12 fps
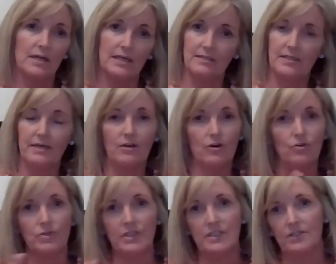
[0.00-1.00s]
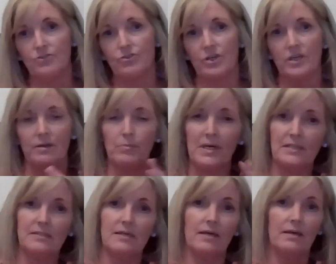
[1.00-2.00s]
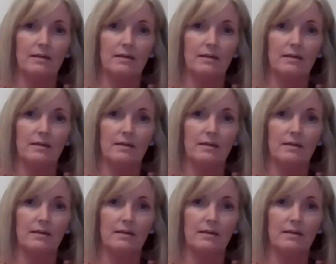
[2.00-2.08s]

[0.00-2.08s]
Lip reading: Sedco and Sidra and Masic,